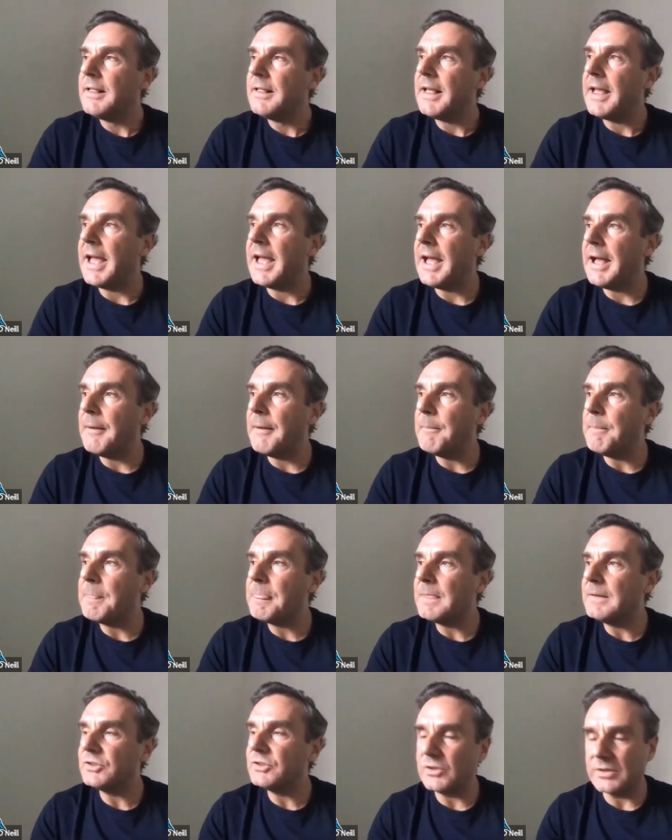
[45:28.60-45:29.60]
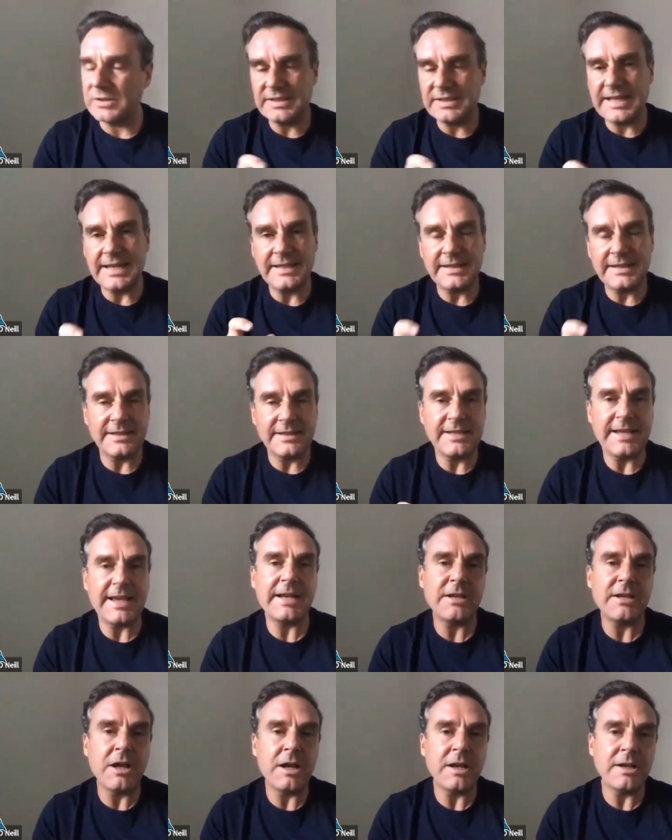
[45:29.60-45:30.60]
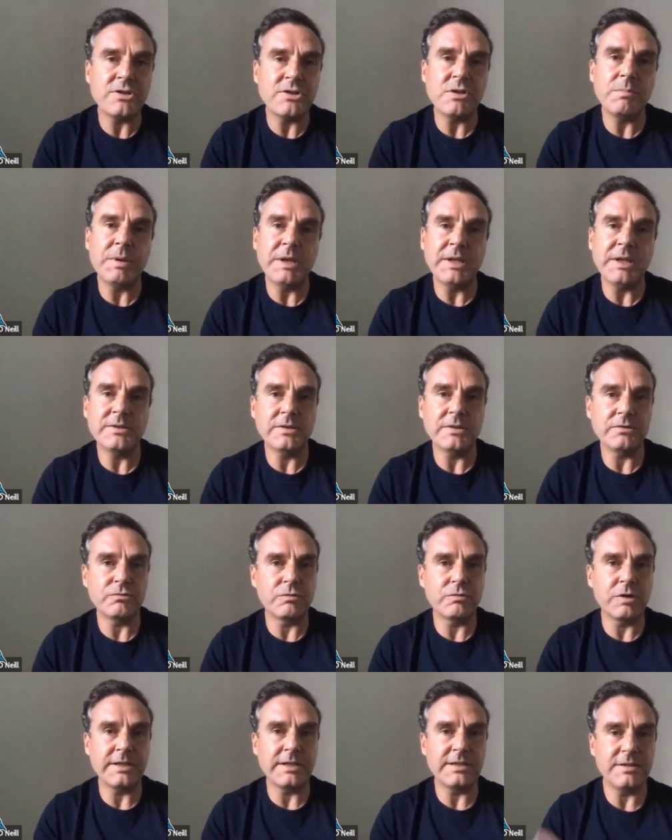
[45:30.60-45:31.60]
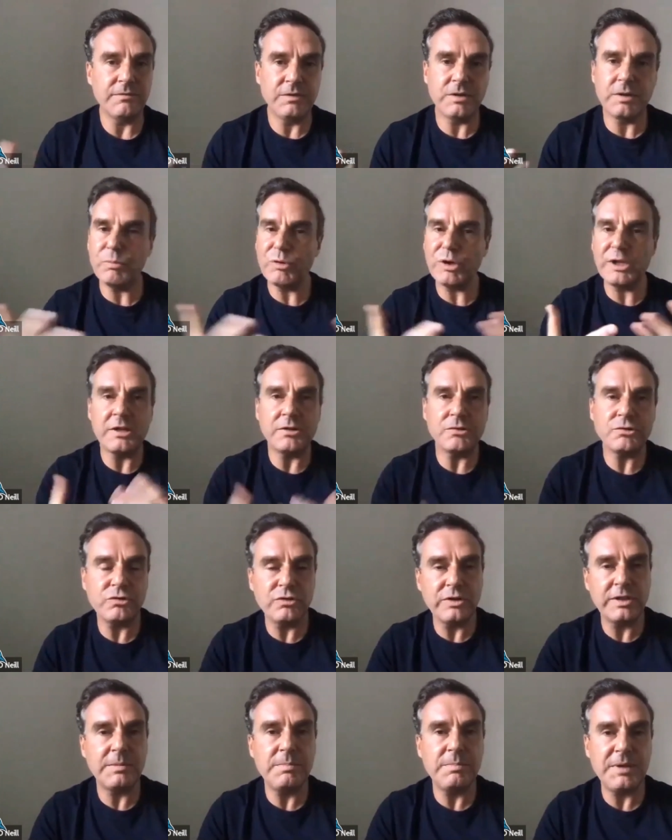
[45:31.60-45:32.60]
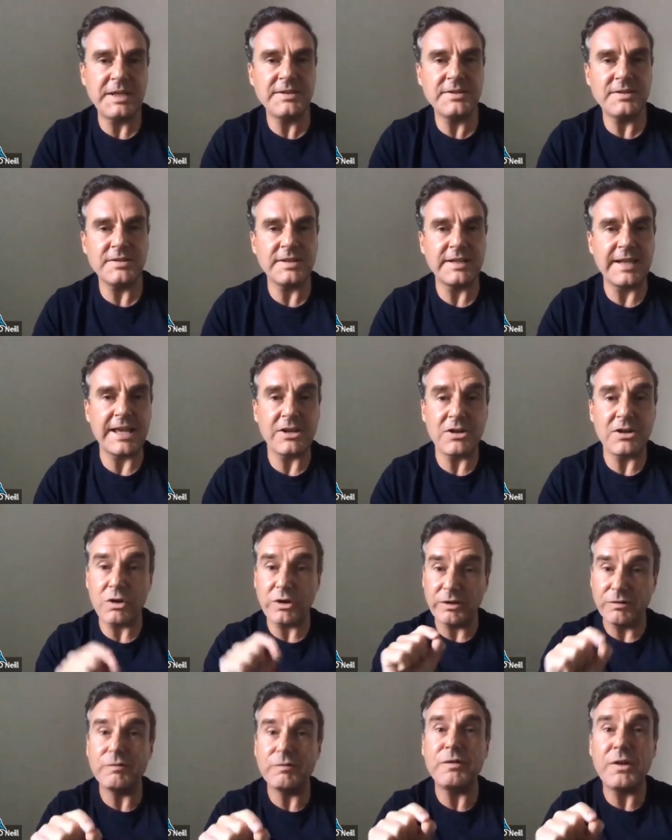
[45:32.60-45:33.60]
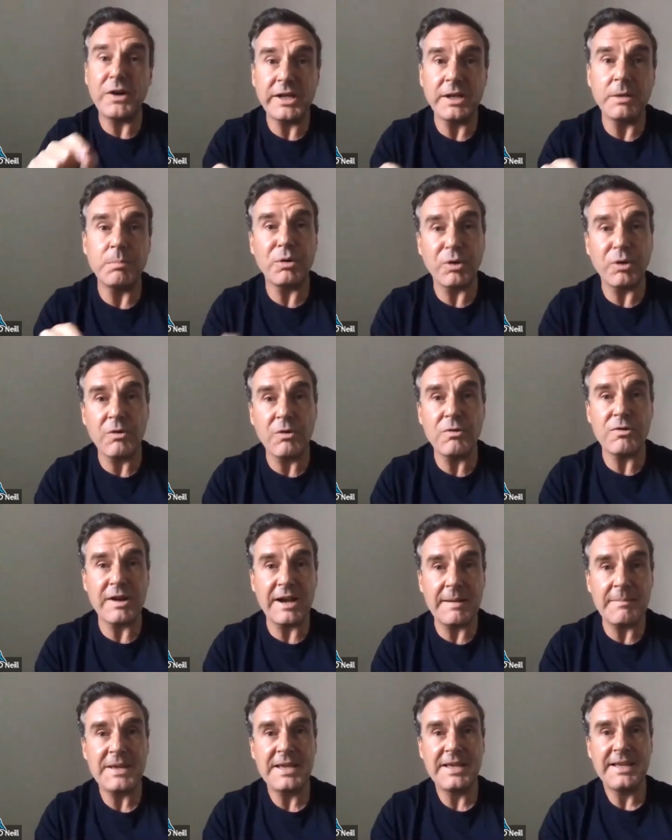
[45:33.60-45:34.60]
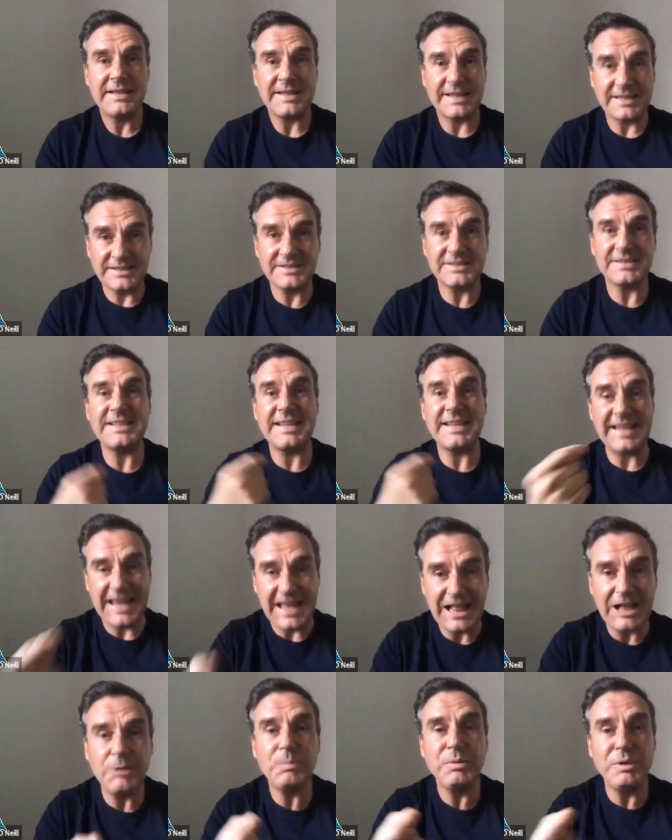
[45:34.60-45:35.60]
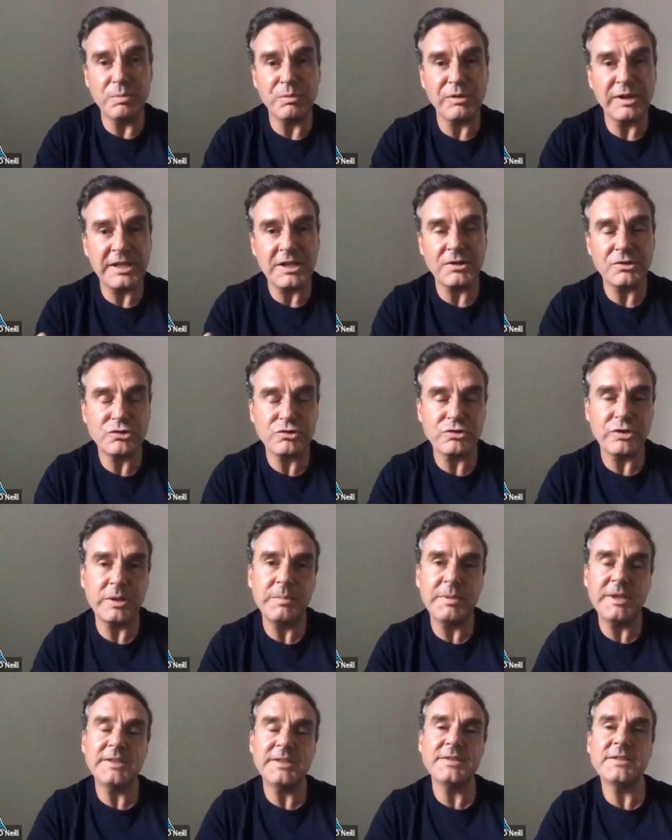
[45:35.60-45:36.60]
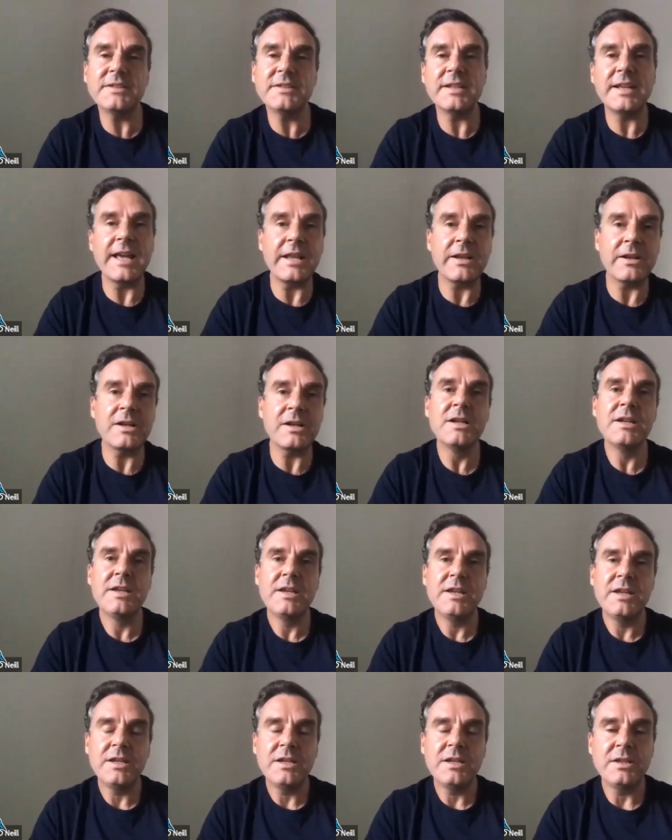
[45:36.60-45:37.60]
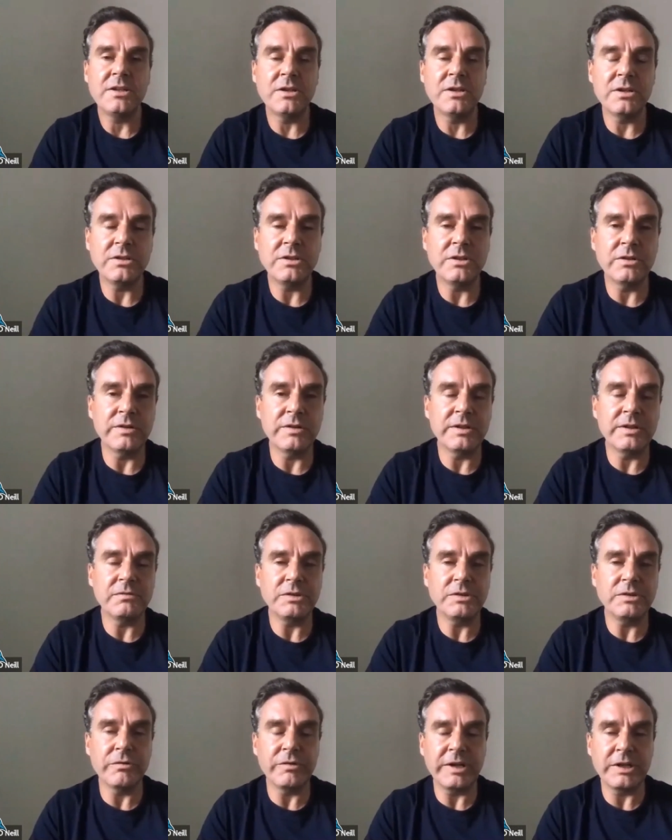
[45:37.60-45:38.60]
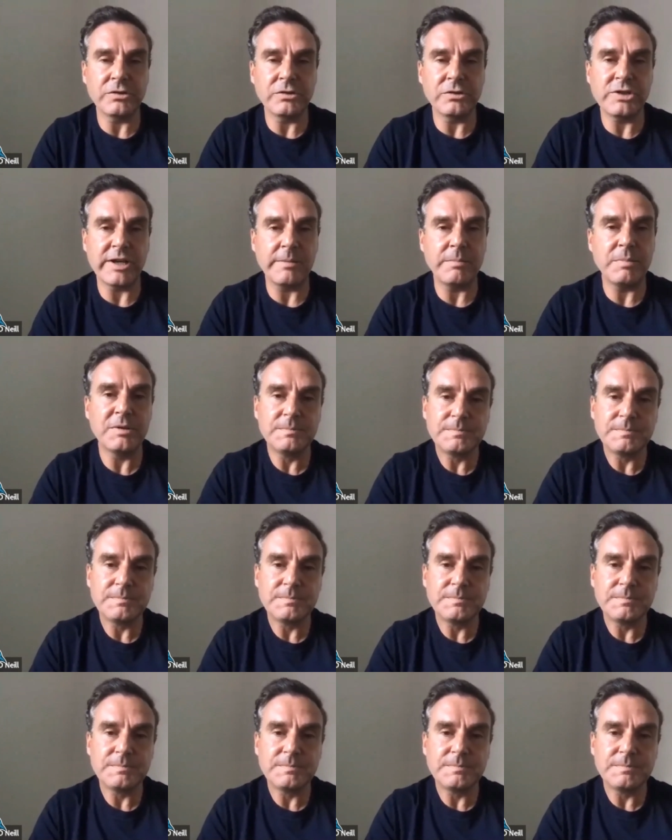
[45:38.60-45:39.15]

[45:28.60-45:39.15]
Um, so getting the technology pieces right. If you can bring those three pieces together or you find a program that can help you bring those three pieces together, you're, you're, you're in good shape.